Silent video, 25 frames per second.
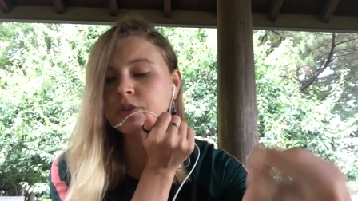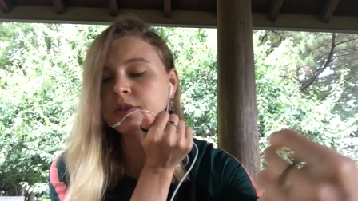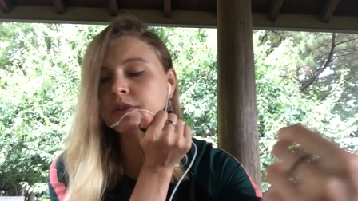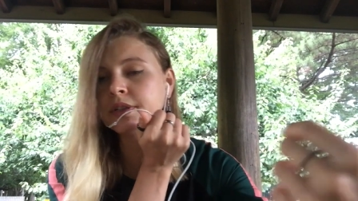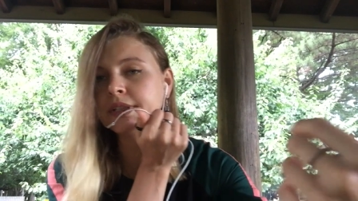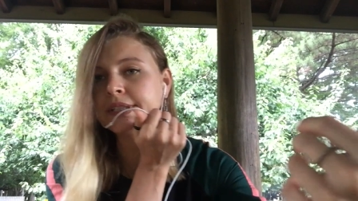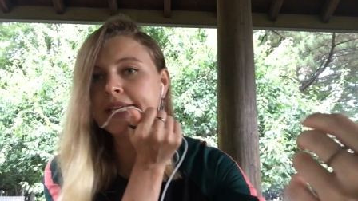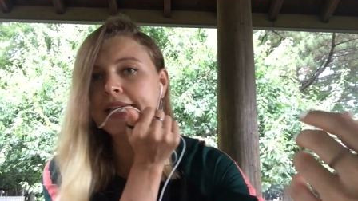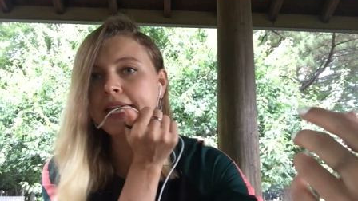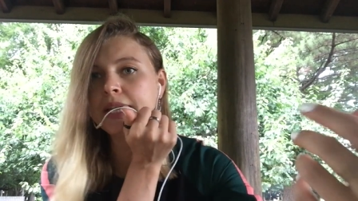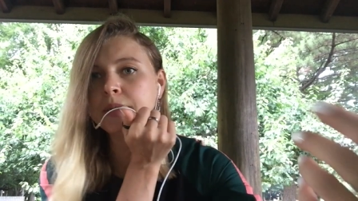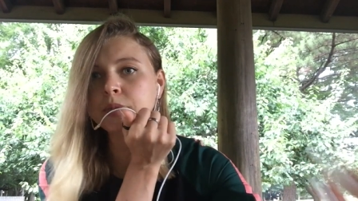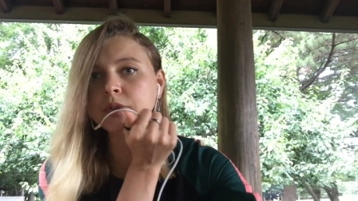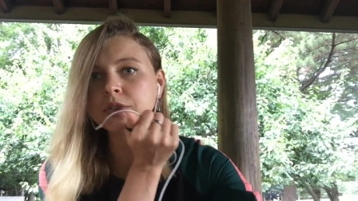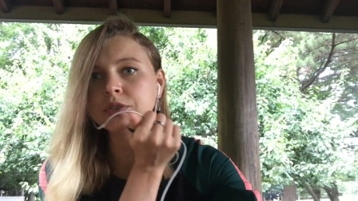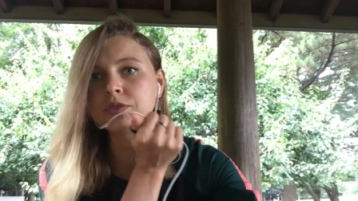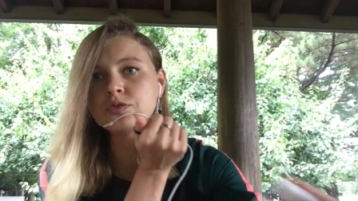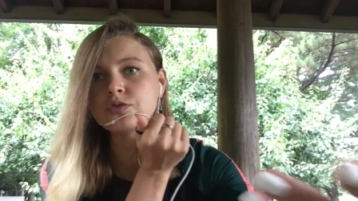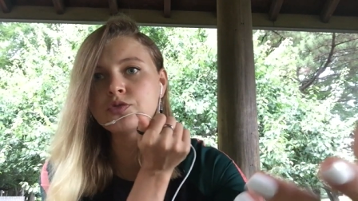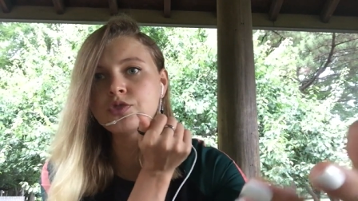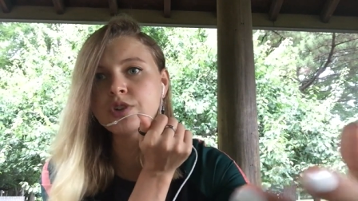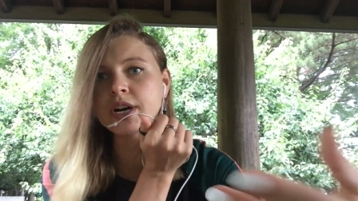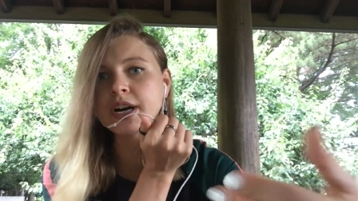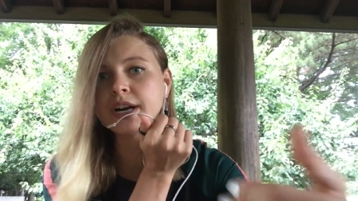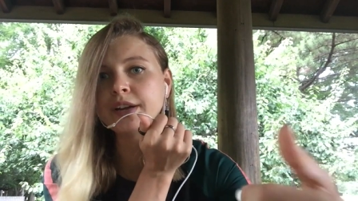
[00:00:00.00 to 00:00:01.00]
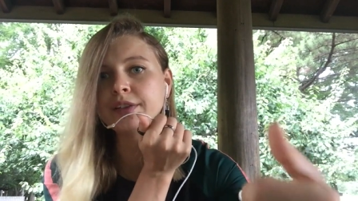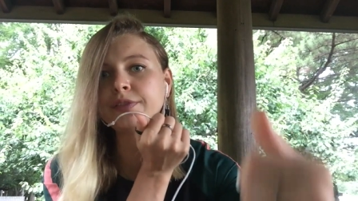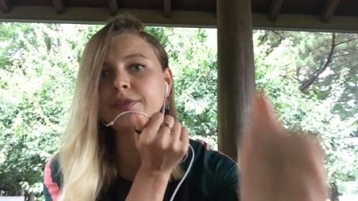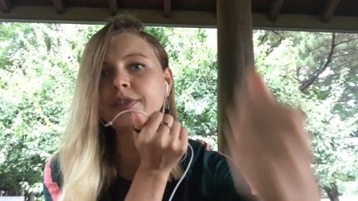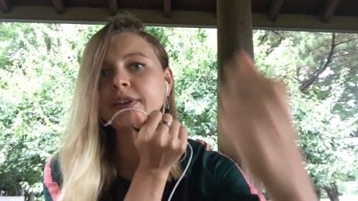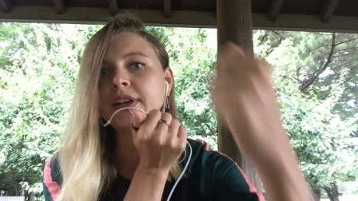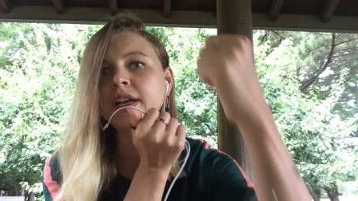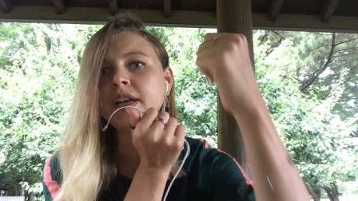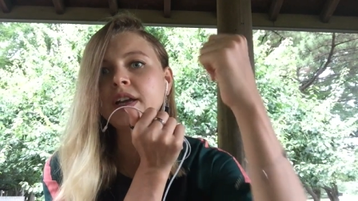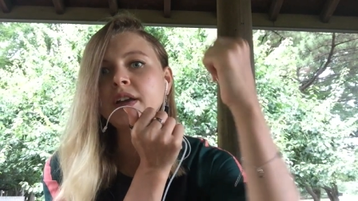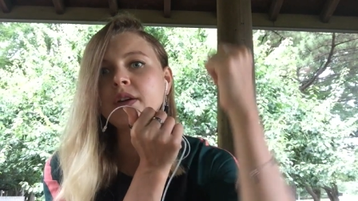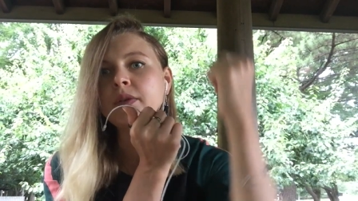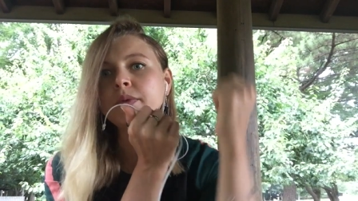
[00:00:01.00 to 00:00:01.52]
You're not able to drive
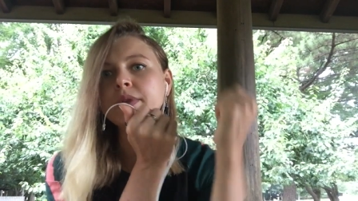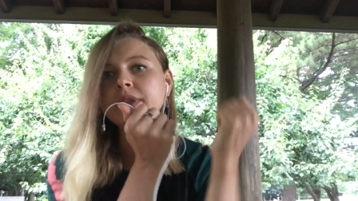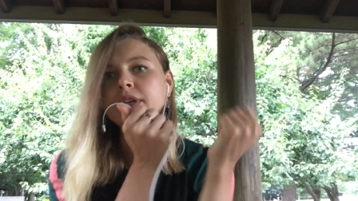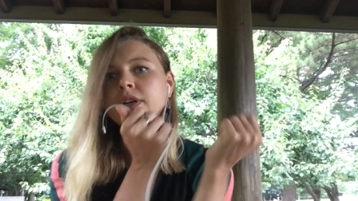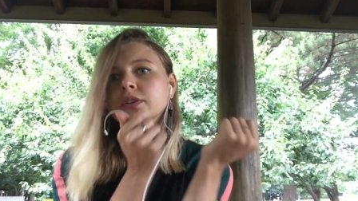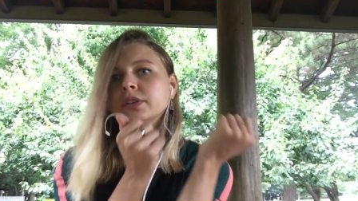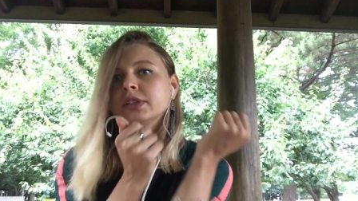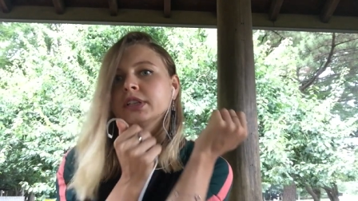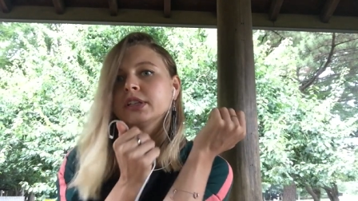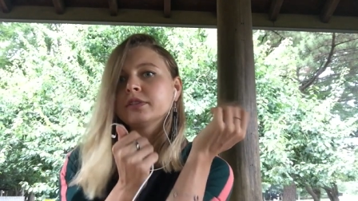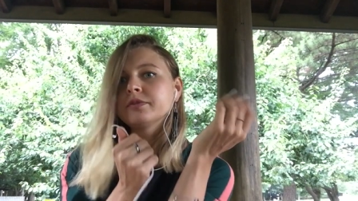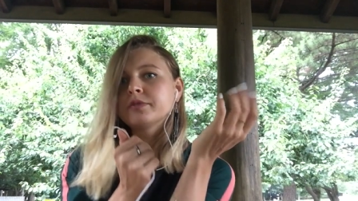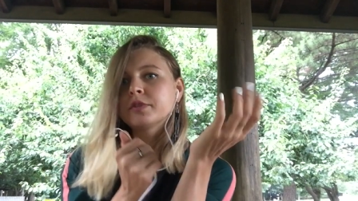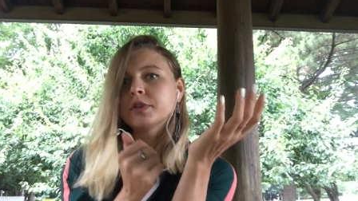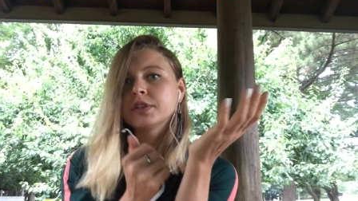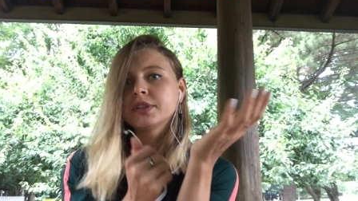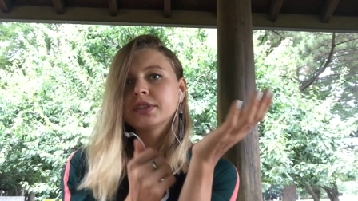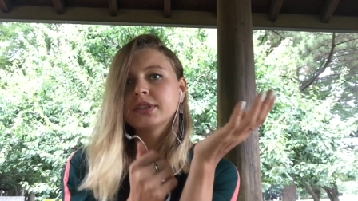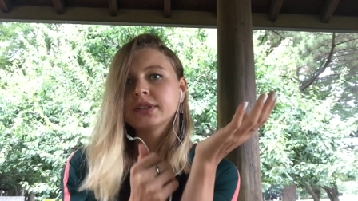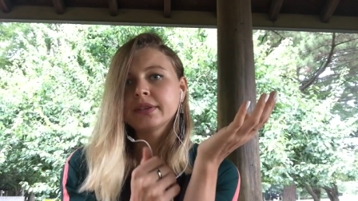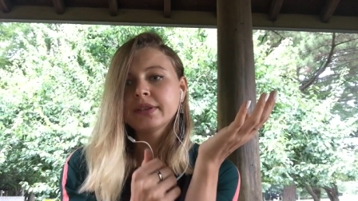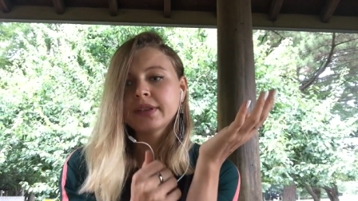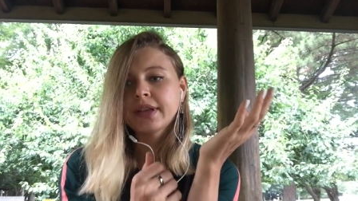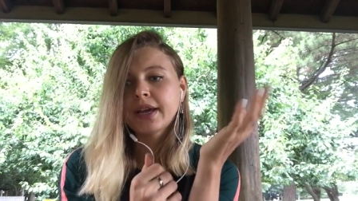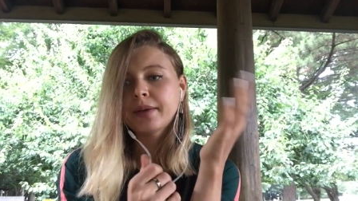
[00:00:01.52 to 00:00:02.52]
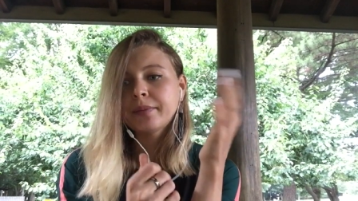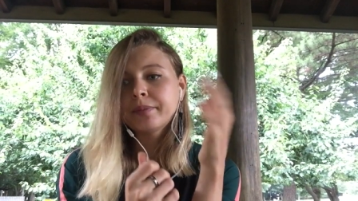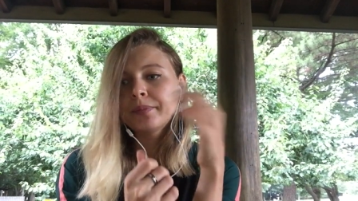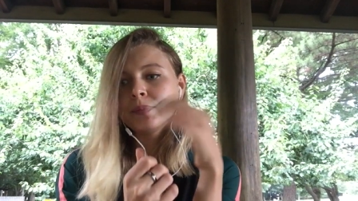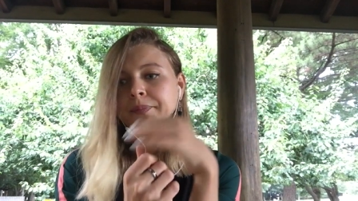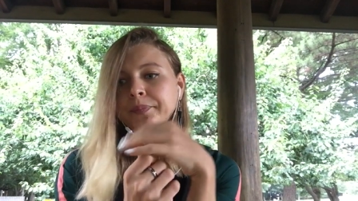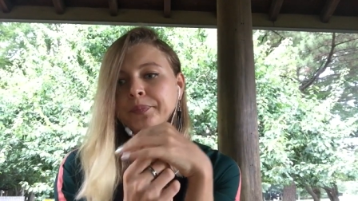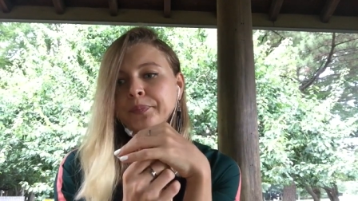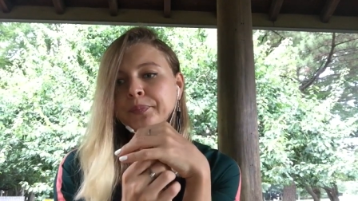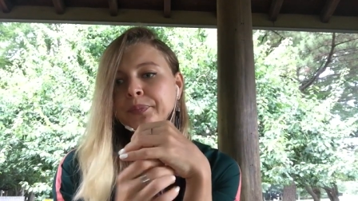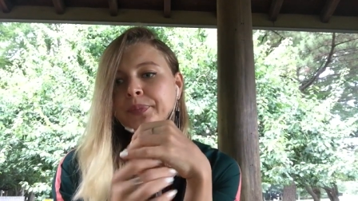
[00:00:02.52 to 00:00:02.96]
without converting them.